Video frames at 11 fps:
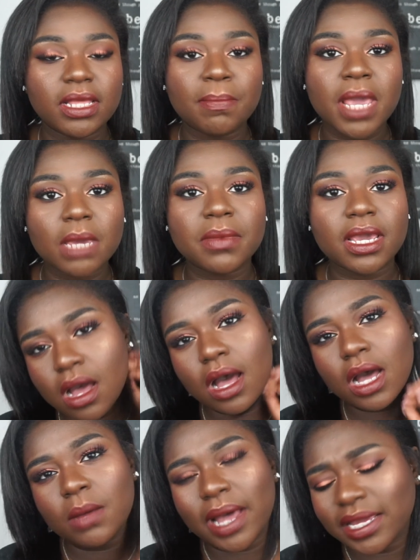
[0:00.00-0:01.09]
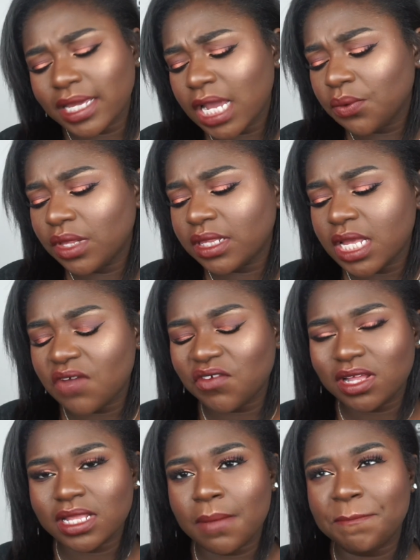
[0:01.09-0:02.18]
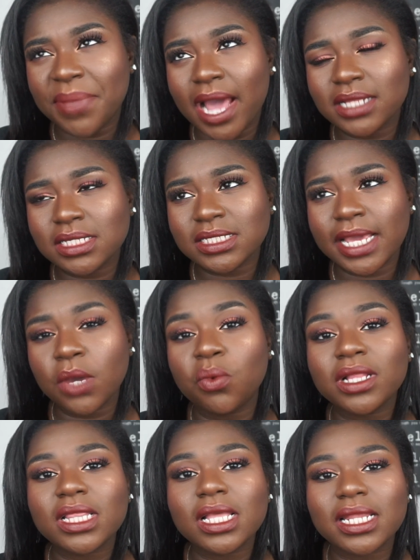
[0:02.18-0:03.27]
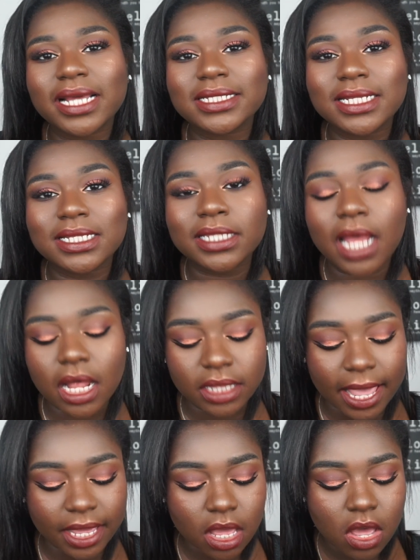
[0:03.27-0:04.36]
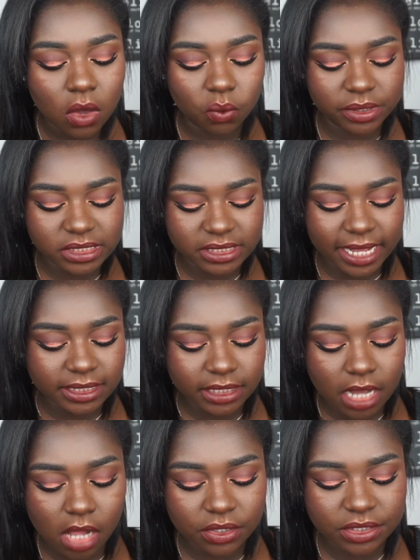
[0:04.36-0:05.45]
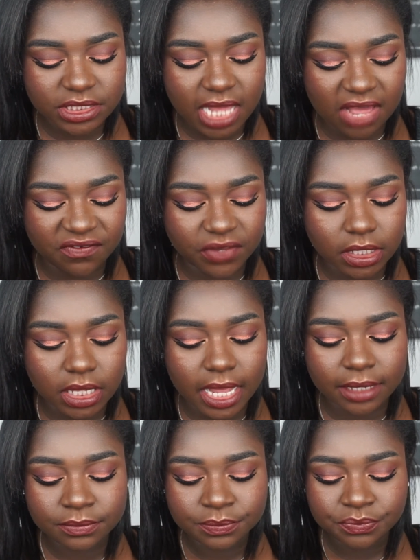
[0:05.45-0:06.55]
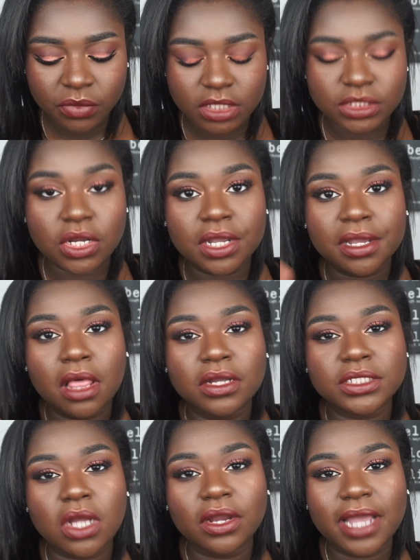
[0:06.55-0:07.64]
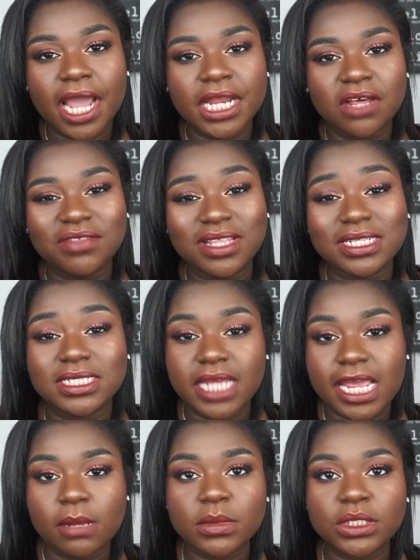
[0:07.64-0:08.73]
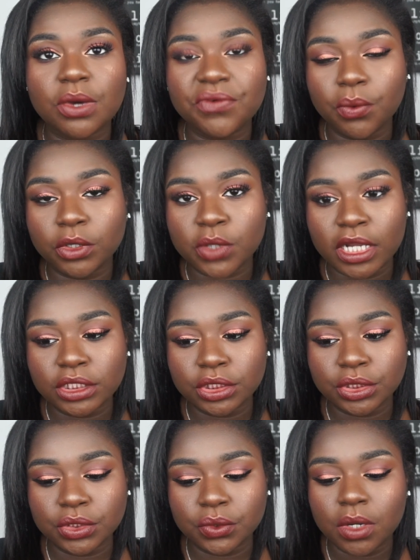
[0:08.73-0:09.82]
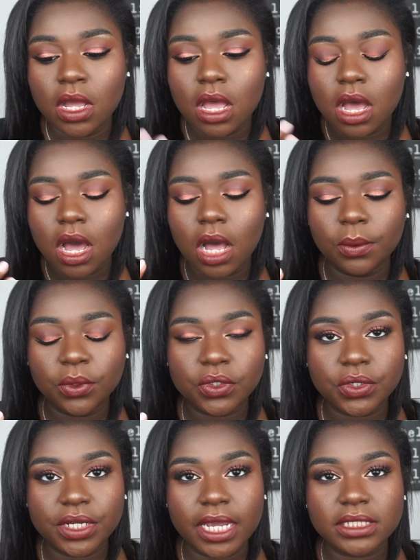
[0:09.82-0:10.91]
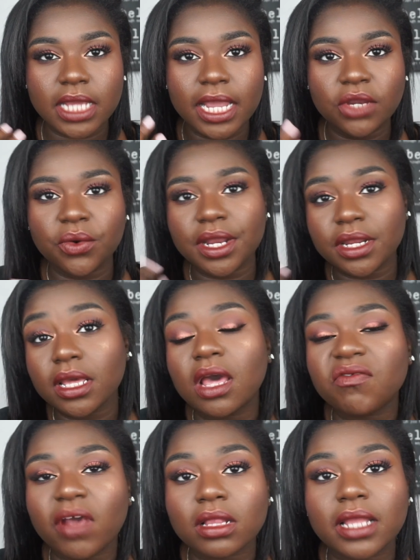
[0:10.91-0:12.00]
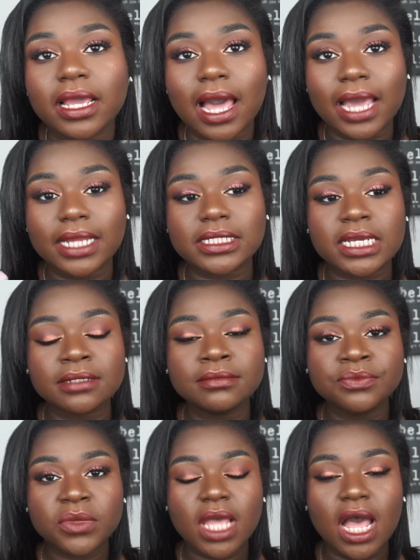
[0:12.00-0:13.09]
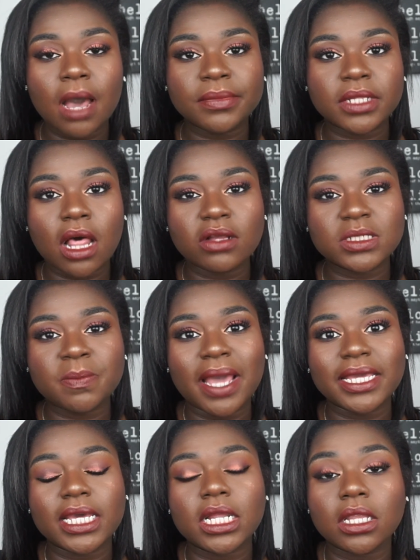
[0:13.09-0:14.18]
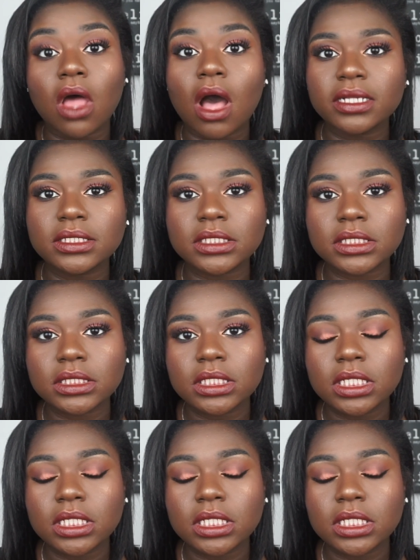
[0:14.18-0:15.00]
the pigment. I can't really think of anything bad to say. One thing that I did not like was that the colors, I feel like certain colors are kind of the same. So if you were trying to create a gradient effect like I did, the colors might get lost